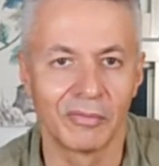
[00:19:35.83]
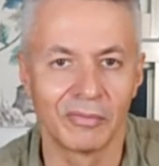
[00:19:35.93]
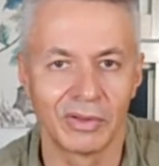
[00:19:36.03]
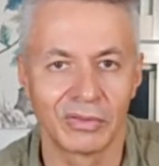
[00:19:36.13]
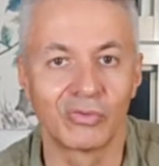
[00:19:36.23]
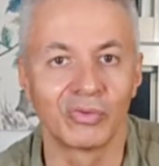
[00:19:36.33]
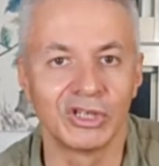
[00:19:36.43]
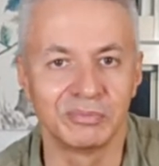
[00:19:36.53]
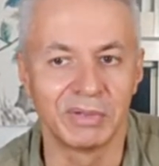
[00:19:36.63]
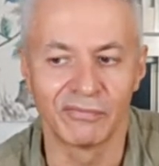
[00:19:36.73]

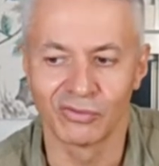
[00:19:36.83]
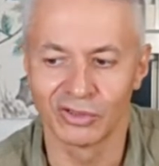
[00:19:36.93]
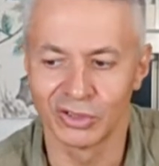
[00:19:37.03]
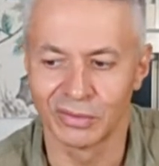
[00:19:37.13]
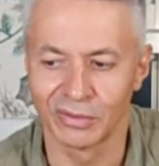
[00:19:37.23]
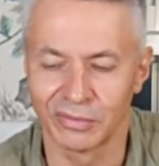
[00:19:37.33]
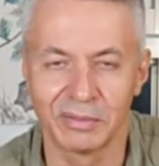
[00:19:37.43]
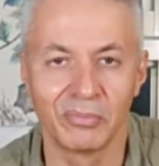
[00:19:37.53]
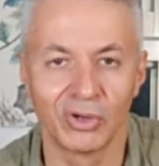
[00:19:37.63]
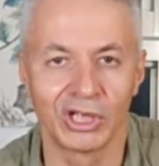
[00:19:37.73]
strange beverages or
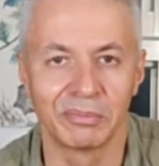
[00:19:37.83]
symbolic